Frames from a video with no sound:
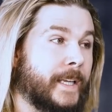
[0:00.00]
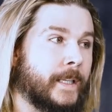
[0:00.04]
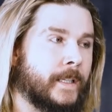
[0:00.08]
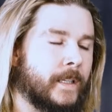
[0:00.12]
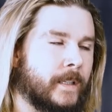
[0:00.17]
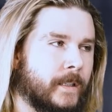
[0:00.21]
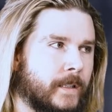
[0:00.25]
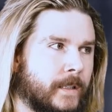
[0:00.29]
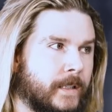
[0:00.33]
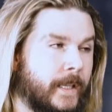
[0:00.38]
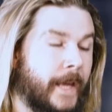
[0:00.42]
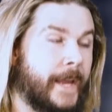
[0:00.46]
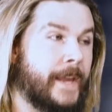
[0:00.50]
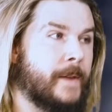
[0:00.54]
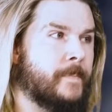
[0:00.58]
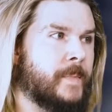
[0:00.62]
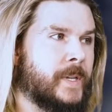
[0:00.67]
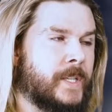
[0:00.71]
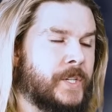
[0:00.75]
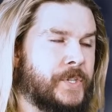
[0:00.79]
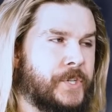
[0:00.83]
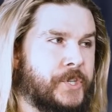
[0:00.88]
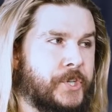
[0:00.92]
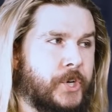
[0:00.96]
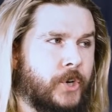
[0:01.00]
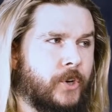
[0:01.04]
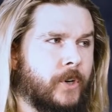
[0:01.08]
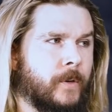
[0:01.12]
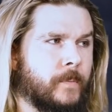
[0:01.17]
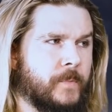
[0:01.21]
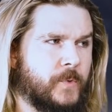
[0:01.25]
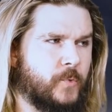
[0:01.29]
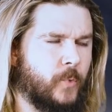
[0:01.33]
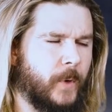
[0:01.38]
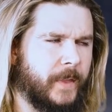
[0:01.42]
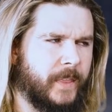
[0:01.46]
in layman's
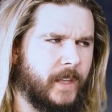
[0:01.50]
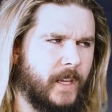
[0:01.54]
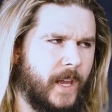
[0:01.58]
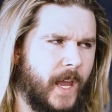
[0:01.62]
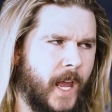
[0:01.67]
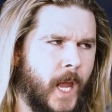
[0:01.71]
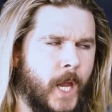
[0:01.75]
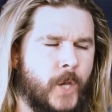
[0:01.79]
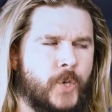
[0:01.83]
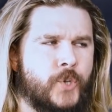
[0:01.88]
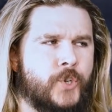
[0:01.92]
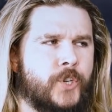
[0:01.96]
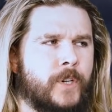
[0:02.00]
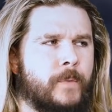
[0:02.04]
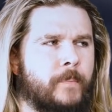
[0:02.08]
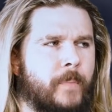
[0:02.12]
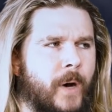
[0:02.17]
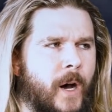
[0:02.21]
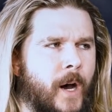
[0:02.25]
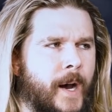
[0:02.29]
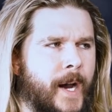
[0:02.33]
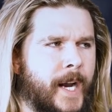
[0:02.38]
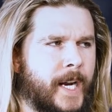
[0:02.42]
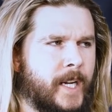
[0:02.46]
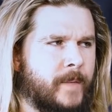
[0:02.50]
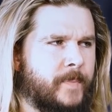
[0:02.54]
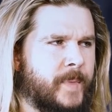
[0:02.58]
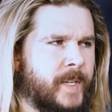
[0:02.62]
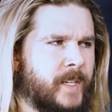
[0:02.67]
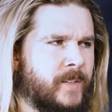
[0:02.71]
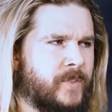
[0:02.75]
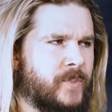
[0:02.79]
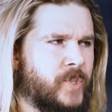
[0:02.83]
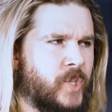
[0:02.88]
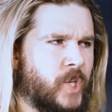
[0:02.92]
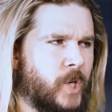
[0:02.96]
terms, what the engine behind
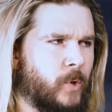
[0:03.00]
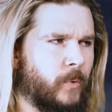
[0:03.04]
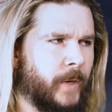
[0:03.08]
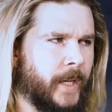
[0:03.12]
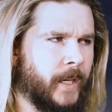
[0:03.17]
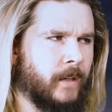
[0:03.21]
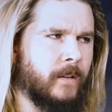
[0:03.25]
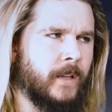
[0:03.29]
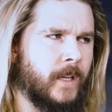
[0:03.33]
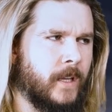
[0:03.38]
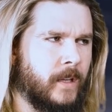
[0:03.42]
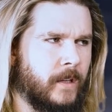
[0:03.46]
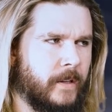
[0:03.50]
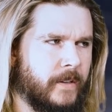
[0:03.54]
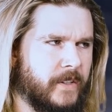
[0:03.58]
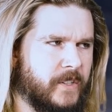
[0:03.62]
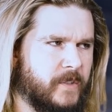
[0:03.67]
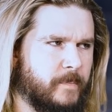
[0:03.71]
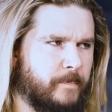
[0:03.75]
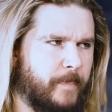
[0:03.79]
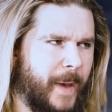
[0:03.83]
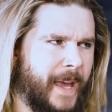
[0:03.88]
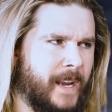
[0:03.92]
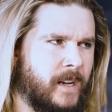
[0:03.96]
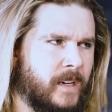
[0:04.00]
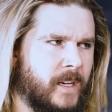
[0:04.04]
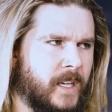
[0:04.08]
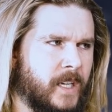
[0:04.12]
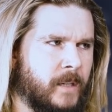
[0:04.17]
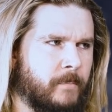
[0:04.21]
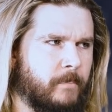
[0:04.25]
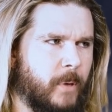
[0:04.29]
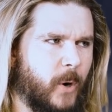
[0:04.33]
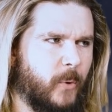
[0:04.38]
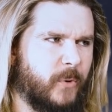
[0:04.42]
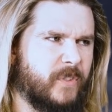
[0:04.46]
me is doing is
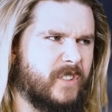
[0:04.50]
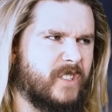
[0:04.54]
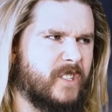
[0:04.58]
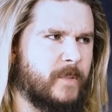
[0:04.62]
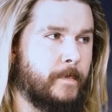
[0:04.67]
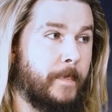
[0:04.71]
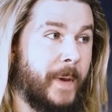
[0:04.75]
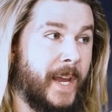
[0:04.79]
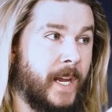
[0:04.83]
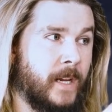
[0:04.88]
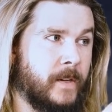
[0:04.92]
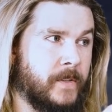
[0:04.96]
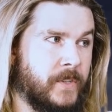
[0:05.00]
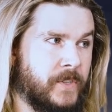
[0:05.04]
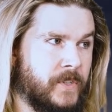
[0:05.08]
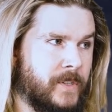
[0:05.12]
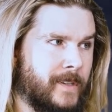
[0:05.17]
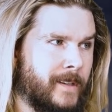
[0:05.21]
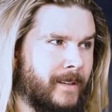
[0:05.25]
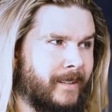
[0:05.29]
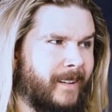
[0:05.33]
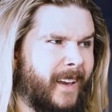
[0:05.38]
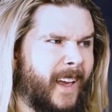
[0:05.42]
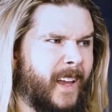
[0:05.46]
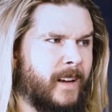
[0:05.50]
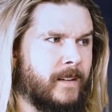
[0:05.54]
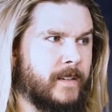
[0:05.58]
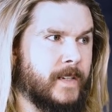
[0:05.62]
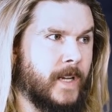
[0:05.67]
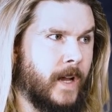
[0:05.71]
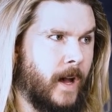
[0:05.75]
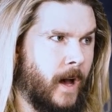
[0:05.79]
bending both space and